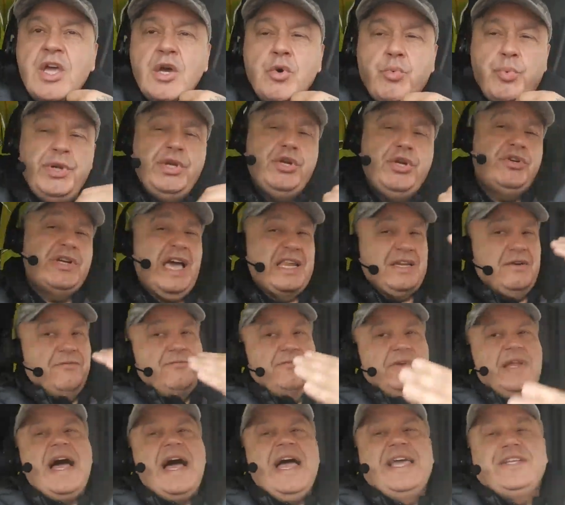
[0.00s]
We don't got to
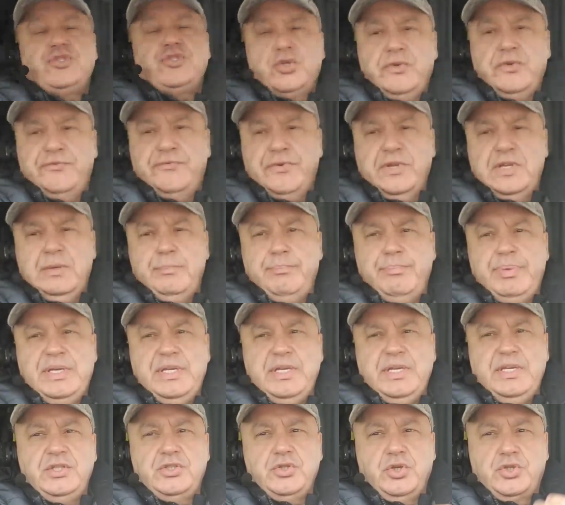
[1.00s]
fly to the
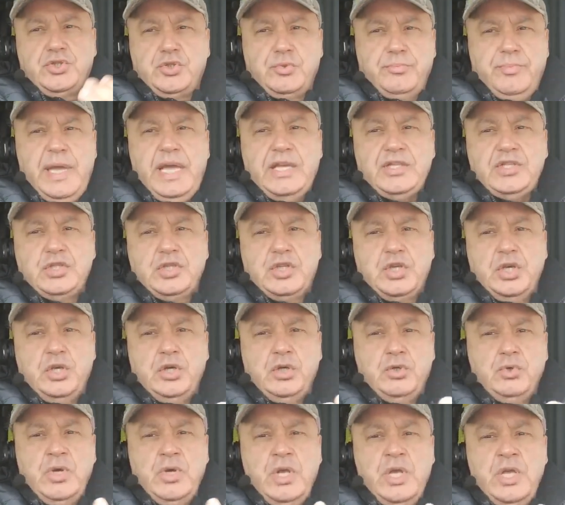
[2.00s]
Philippines or to
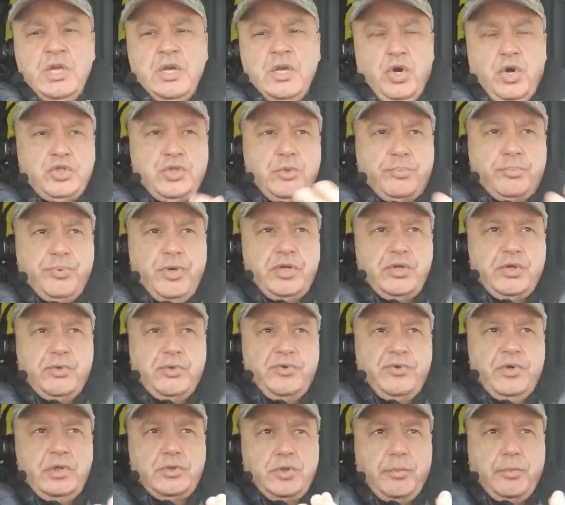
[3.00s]
Mexico or to
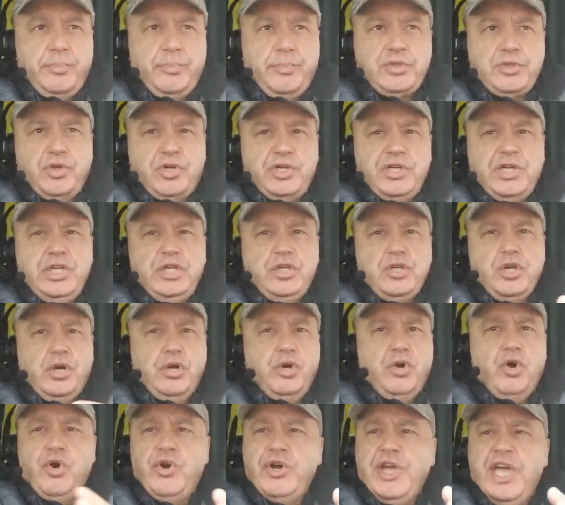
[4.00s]
Puerto Rico
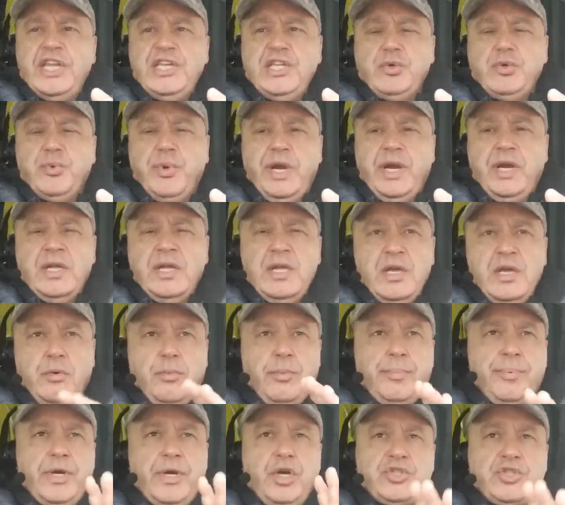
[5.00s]
or anywhere.
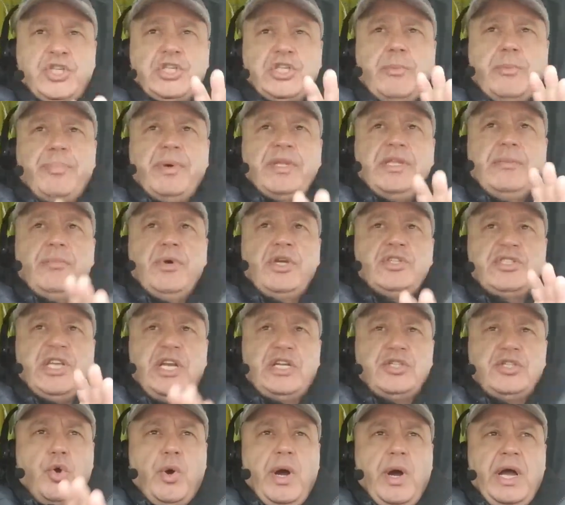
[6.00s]
Nosotros podemos
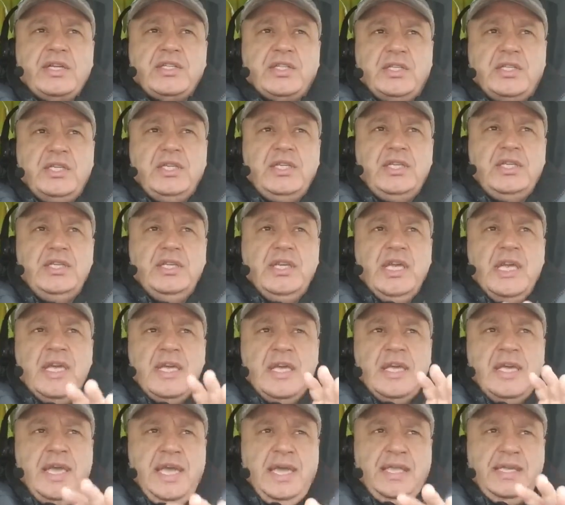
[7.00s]
hacer todo aquí
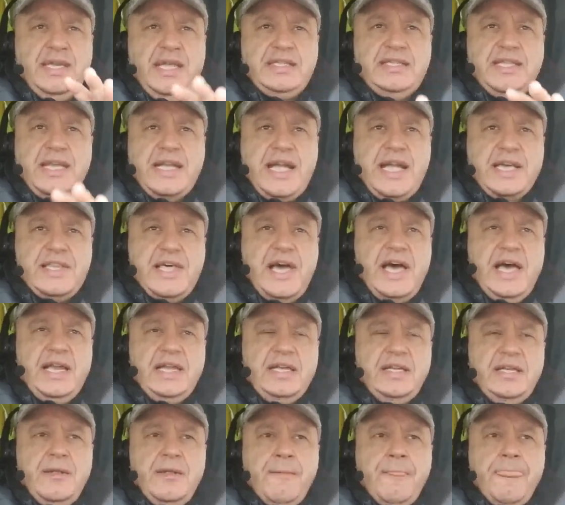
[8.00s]
en este
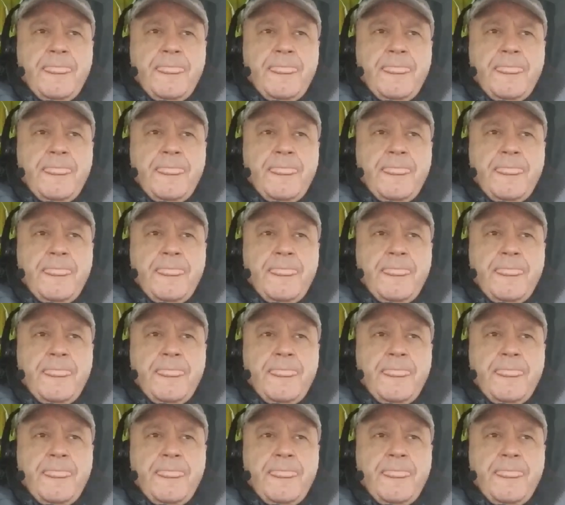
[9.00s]
canal.